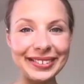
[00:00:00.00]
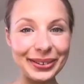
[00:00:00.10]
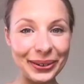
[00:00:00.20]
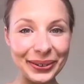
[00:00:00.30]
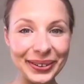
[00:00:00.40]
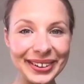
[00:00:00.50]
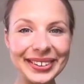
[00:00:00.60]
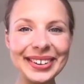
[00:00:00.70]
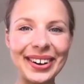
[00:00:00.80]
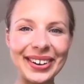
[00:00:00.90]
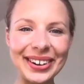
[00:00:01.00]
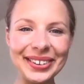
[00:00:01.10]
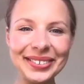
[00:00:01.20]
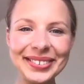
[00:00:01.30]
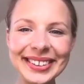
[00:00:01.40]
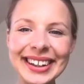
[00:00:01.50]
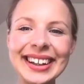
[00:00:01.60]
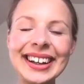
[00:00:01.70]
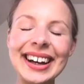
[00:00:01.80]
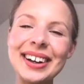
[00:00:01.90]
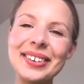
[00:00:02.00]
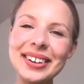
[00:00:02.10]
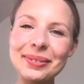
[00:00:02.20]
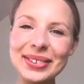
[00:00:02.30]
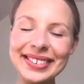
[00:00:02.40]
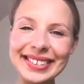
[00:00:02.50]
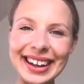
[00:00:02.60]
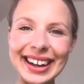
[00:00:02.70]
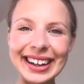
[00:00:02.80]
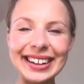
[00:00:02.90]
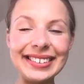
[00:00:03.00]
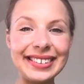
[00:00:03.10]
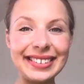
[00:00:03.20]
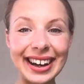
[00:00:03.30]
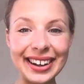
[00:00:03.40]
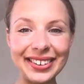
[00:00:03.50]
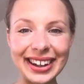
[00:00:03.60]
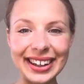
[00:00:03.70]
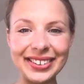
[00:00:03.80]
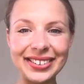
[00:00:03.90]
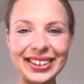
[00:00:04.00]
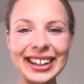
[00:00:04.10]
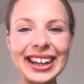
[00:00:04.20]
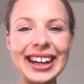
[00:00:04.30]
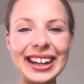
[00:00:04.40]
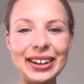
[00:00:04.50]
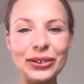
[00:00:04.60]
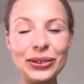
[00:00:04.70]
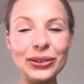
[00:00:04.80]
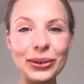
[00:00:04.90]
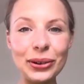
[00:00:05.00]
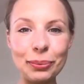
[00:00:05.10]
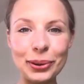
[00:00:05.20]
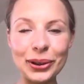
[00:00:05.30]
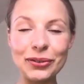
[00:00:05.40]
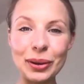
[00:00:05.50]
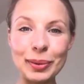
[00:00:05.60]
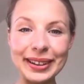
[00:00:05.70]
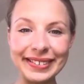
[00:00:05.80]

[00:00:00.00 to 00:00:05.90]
dog, Carlo, a Christmas Day diary entry in a nude notebook from his